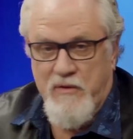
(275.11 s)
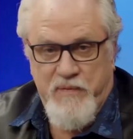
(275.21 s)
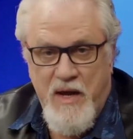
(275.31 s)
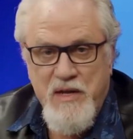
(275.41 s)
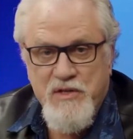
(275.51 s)
Al
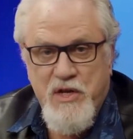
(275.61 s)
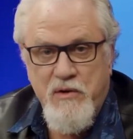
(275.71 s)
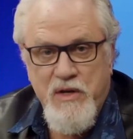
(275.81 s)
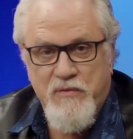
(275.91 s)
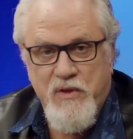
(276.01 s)
Fadi is
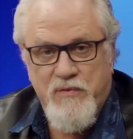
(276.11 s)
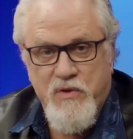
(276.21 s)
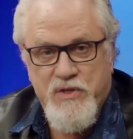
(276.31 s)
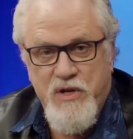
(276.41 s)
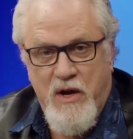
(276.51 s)
hearing it for the
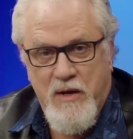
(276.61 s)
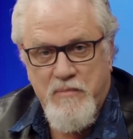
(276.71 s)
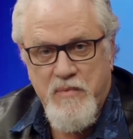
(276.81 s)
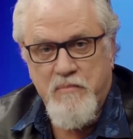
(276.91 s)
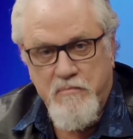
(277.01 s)
first time,
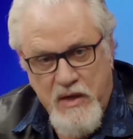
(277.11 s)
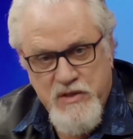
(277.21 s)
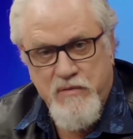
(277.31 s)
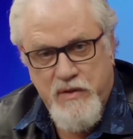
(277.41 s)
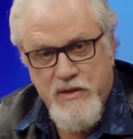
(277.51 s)

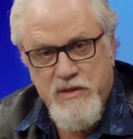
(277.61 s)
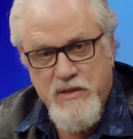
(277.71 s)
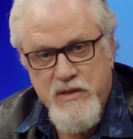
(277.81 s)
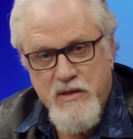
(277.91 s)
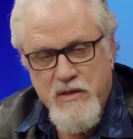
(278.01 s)
much of
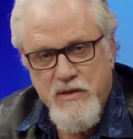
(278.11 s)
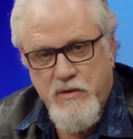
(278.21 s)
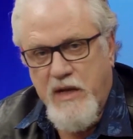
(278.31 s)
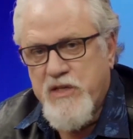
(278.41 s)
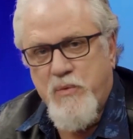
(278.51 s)
this.
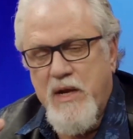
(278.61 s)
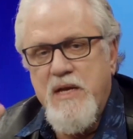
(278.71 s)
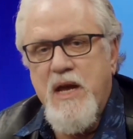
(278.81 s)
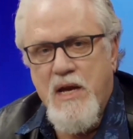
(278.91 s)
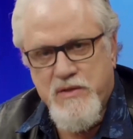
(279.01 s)
So that's why
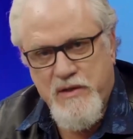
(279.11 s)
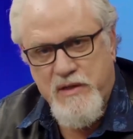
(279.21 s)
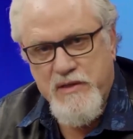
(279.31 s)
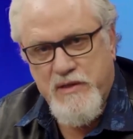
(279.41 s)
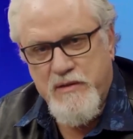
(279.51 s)
he has to
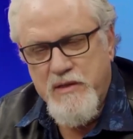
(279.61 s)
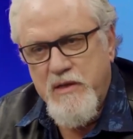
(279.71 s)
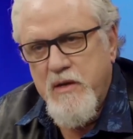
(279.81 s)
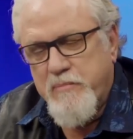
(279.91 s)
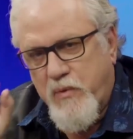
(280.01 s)
listen.
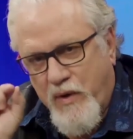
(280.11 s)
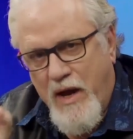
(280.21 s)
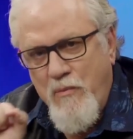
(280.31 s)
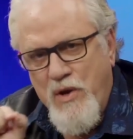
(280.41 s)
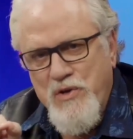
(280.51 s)
But what
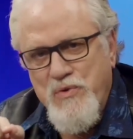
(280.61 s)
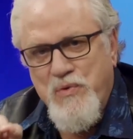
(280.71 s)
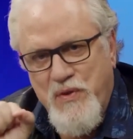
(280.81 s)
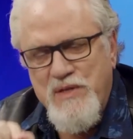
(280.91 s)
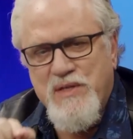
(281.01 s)
I want to do
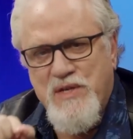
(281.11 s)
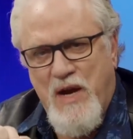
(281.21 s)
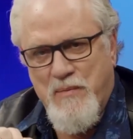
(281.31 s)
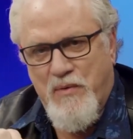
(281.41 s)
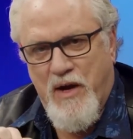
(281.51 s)
this
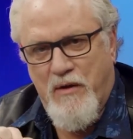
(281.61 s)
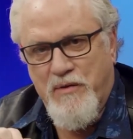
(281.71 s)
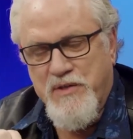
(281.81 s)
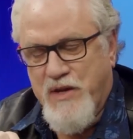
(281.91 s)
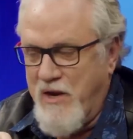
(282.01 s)
time
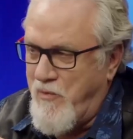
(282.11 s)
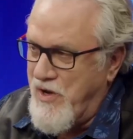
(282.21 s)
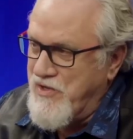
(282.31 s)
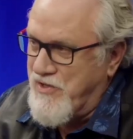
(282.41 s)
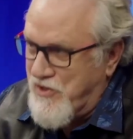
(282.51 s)
around is I
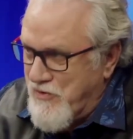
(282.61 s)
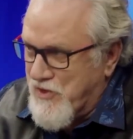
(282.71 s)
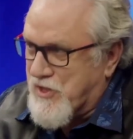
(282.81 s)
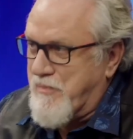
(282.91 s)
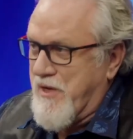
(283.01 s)
want you to
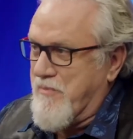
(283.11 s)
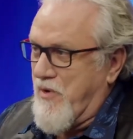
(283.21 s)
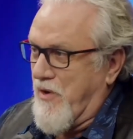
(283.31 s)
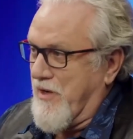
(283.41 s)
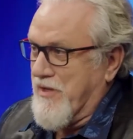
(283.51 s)
speak
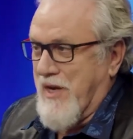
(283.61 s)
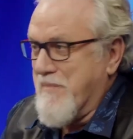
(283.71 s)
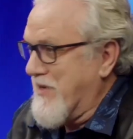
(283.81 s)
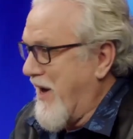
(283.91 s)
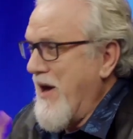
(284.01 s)
more, because
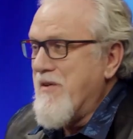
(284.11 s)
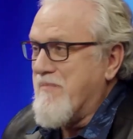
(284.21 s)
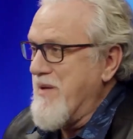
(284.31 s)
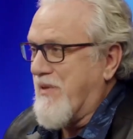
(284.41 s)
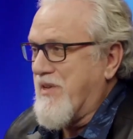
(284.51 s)
I'm tired
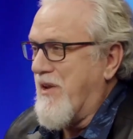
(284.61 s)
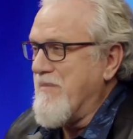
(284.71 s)
of people